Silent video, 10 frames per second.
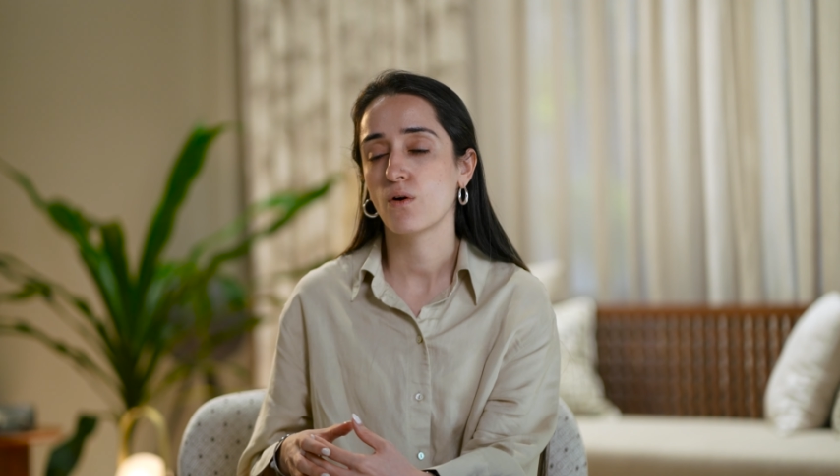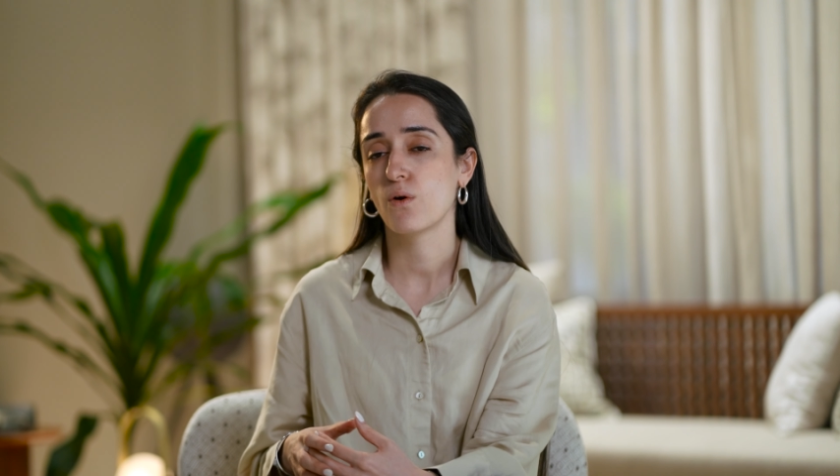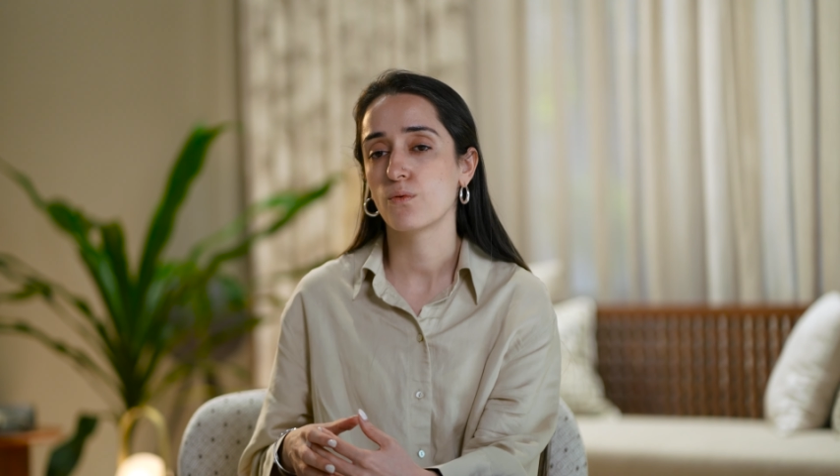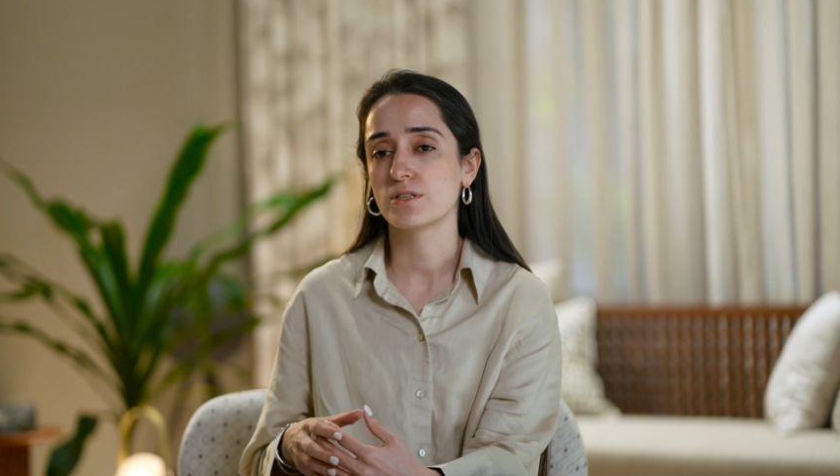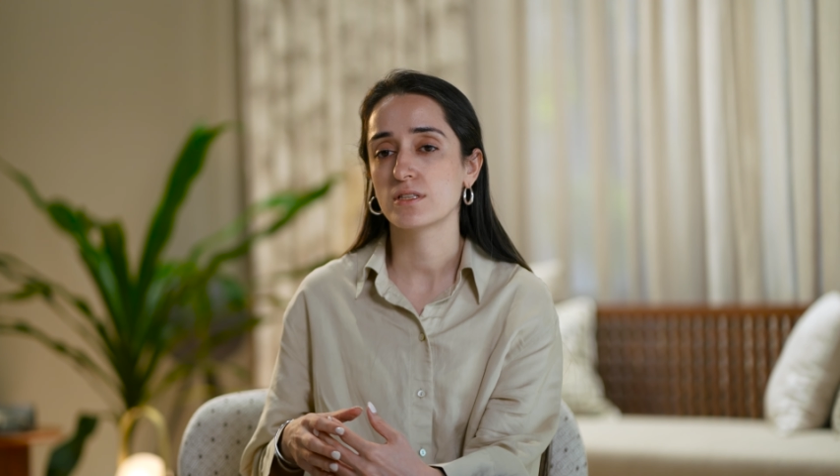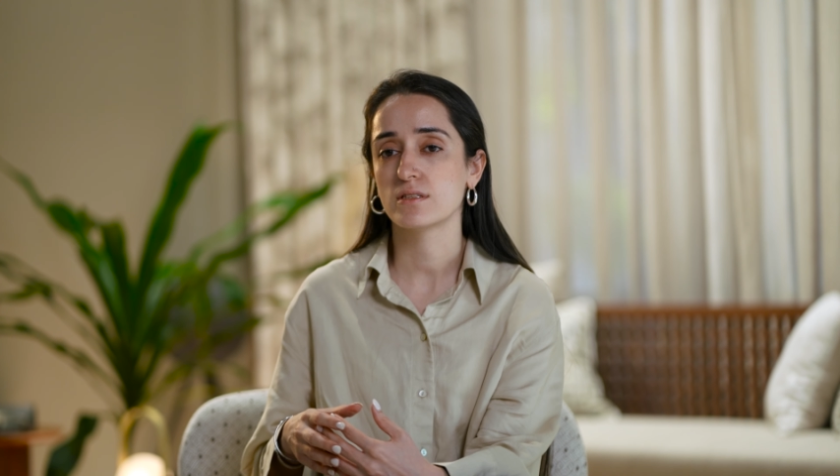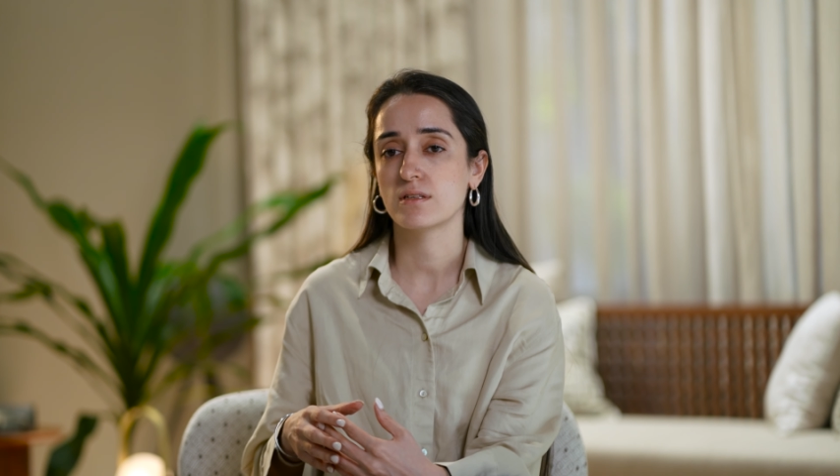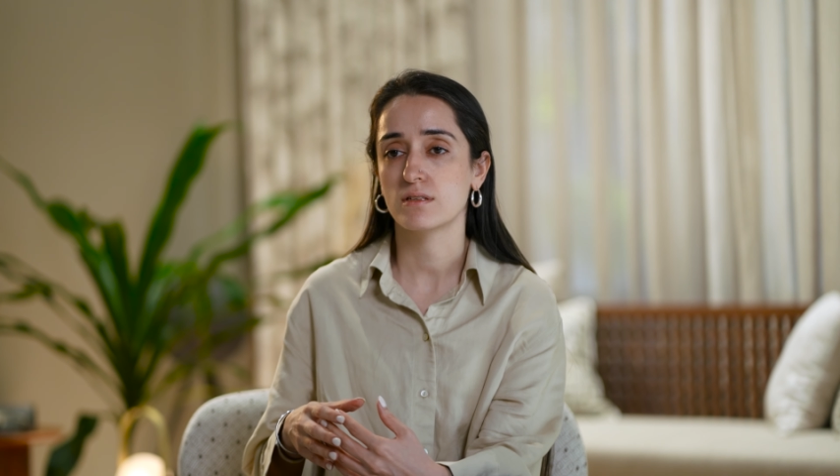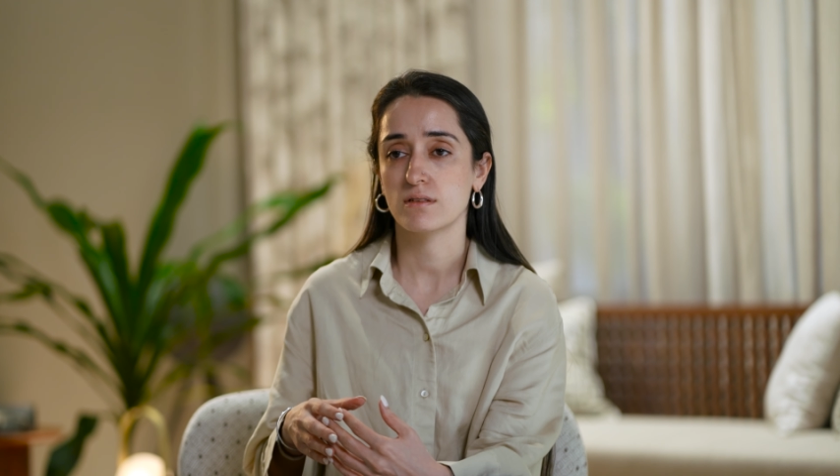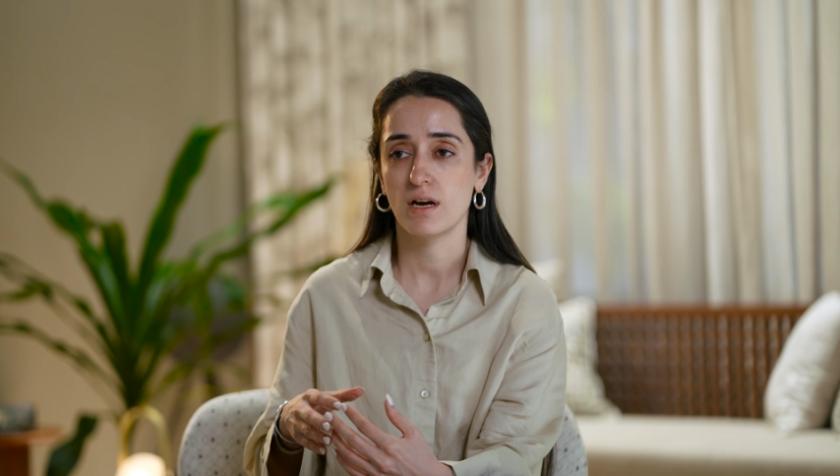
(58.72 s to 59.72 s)
or was
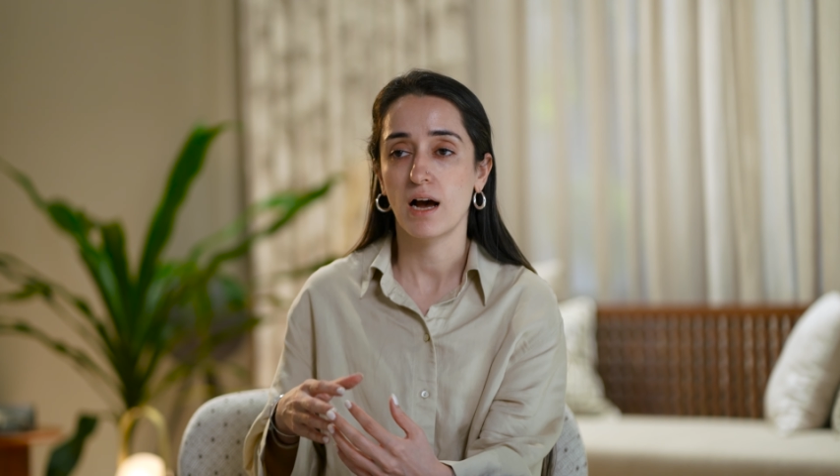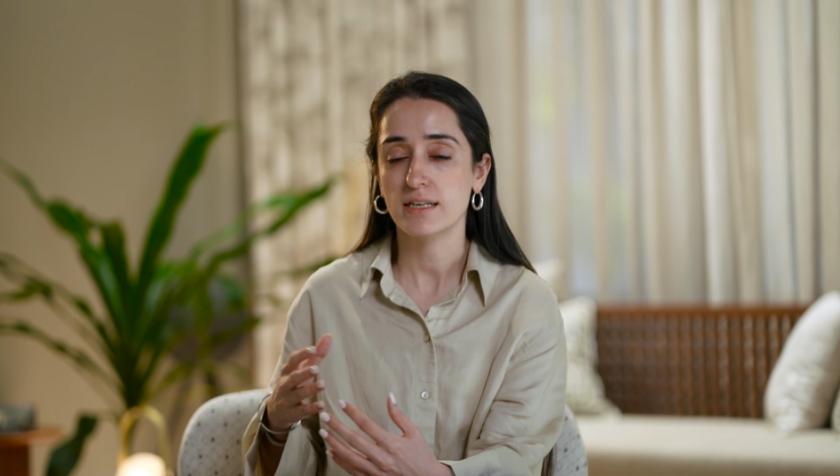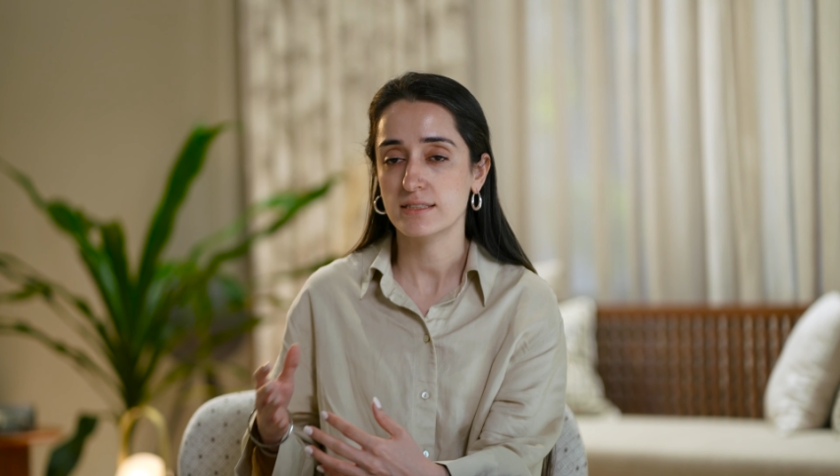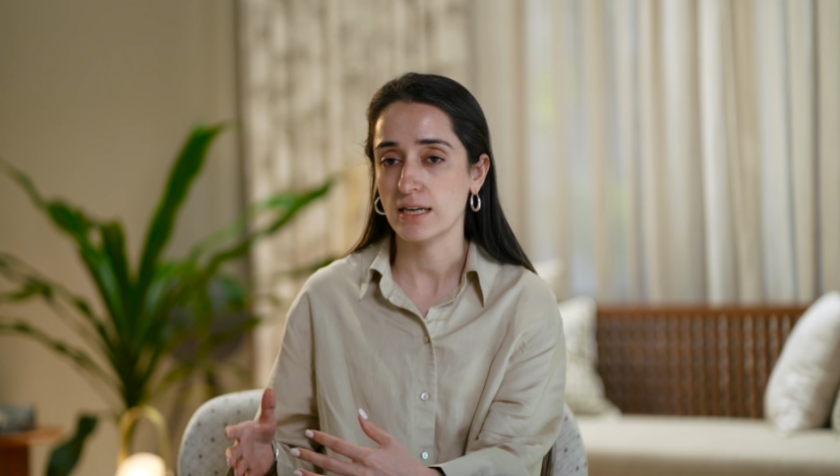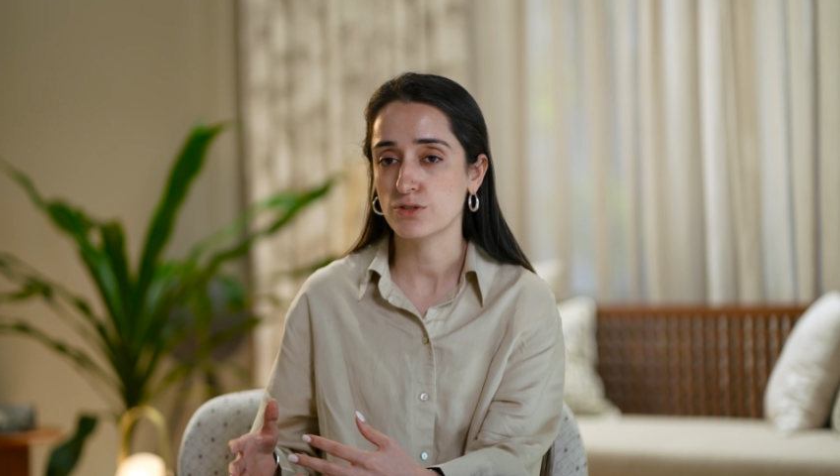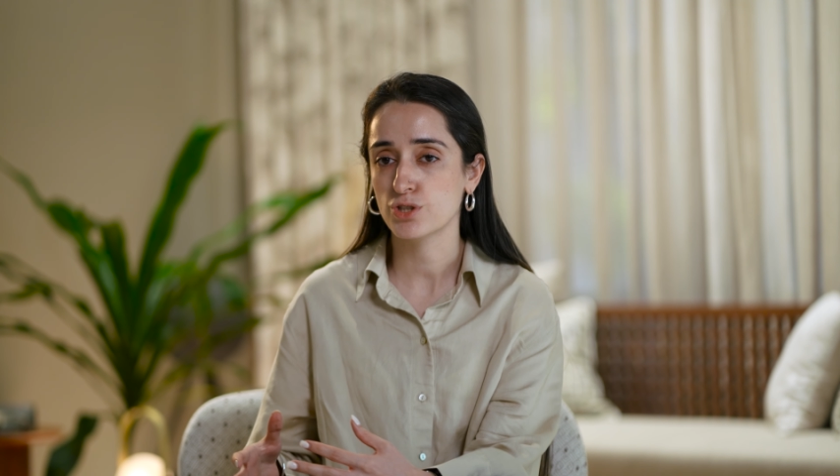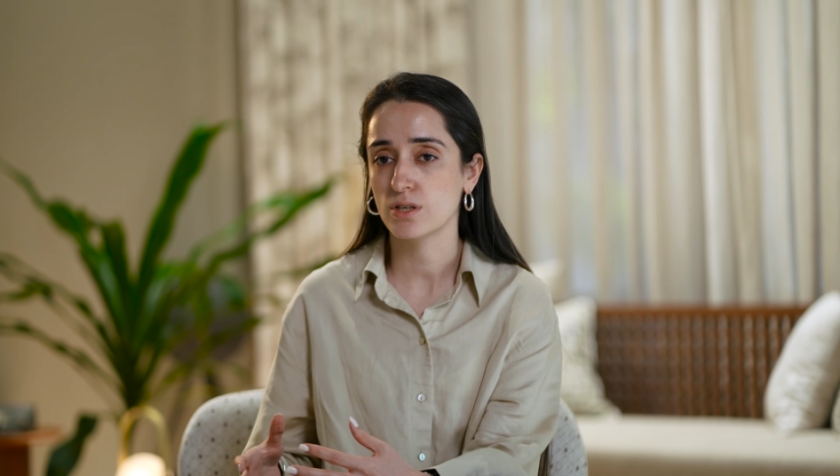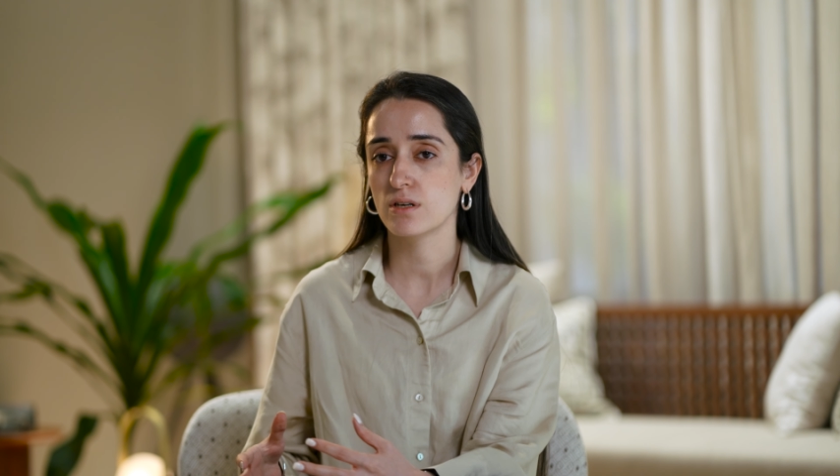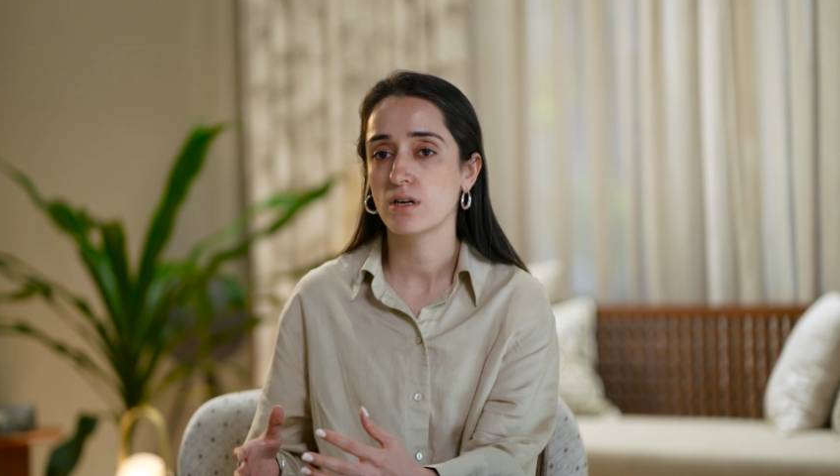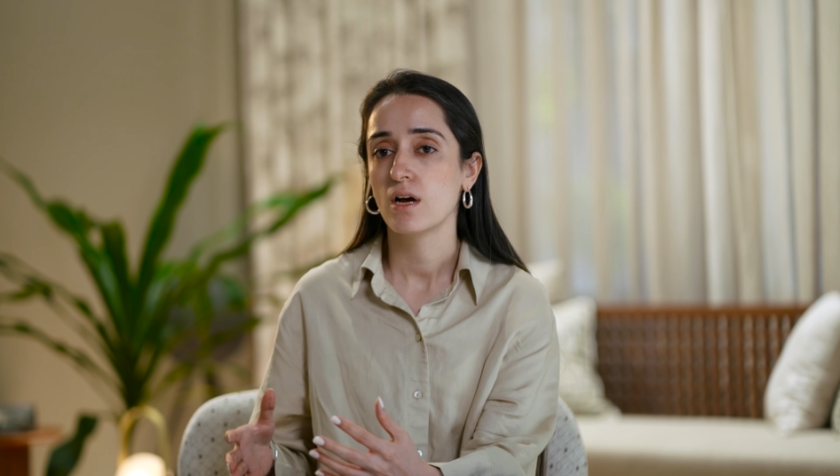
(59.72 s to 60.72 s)
it
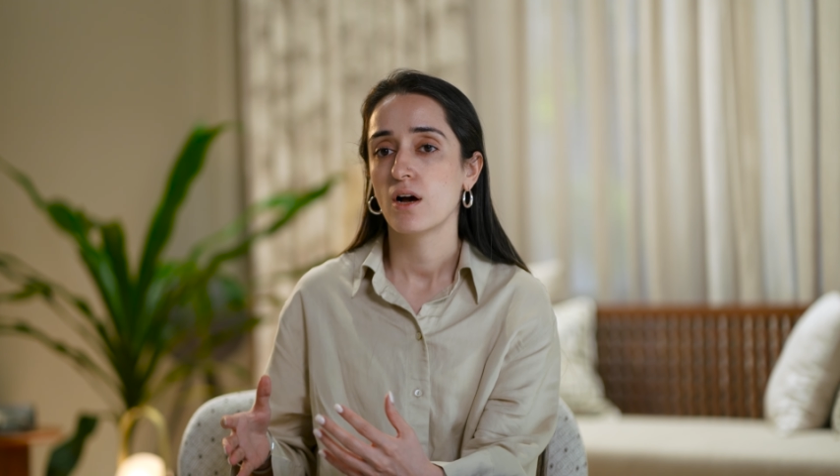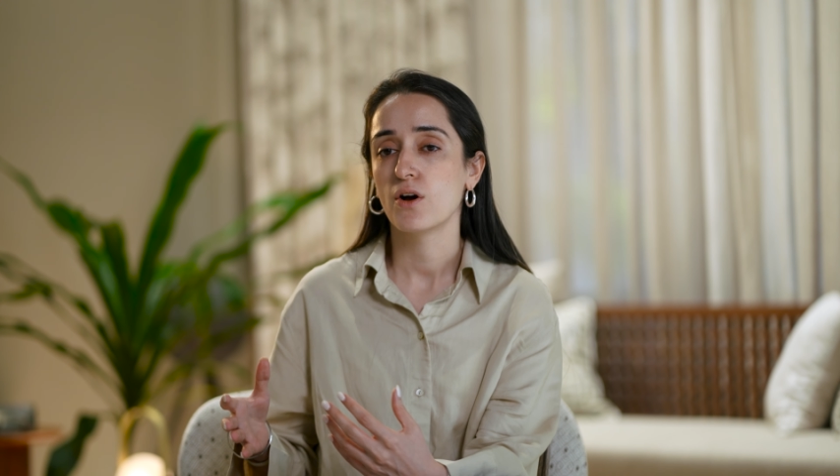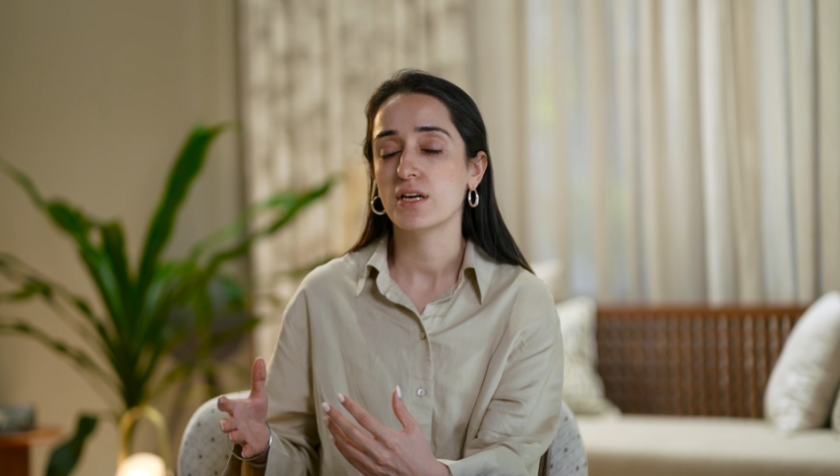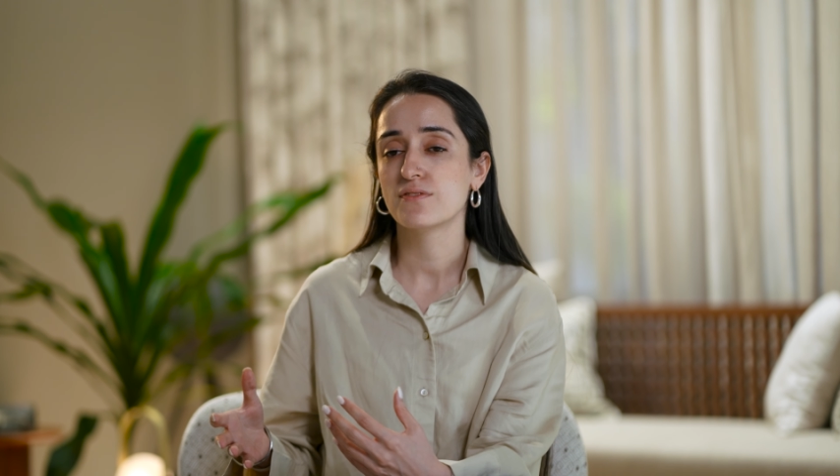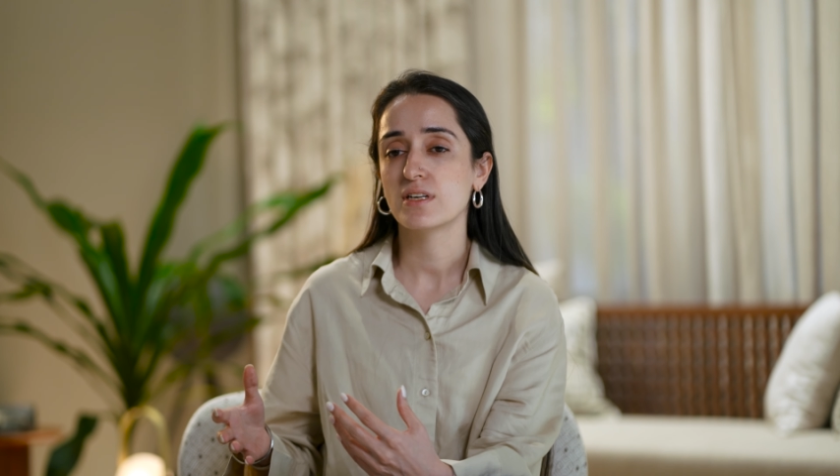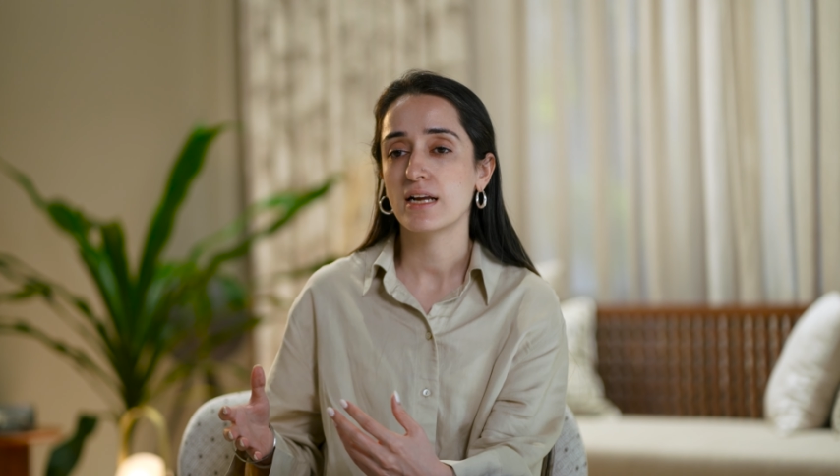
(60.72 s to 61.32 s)
architecture or even